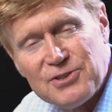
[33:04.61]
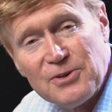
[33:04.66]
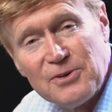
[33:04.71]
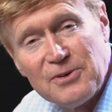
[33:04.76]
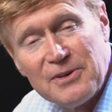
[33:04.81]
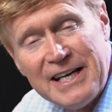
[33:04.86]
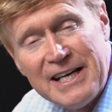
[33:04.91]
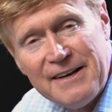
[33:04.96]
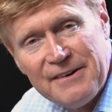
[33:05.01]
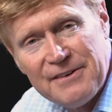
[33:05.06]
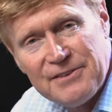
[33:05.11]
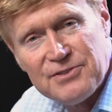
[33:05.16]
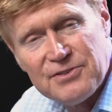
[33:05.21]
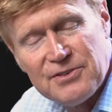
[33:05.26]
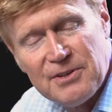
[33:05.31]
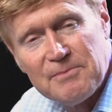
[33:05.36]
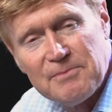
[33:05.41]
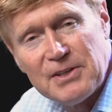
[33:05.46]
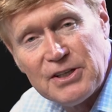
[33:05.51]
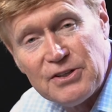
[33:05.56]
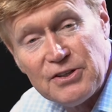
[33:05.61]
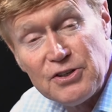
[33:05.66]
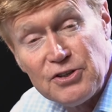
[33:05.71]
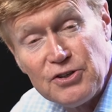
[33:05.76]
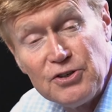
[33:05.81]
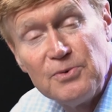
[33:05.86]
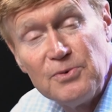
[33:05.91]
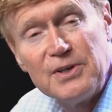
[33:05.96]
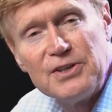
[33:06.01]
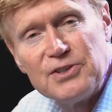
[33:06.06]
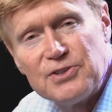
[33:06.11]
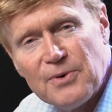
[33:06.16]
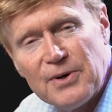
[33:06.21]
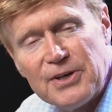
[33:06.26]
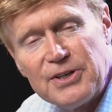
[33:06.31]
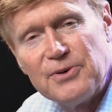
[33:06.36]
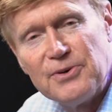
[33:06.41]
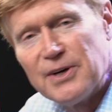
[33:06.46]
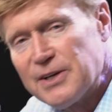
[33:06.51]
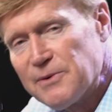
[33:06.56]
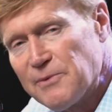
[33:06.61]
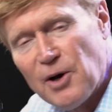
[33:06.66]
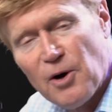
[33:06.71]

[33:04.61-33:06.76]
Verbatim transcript: So it's something that you would enjoy doing.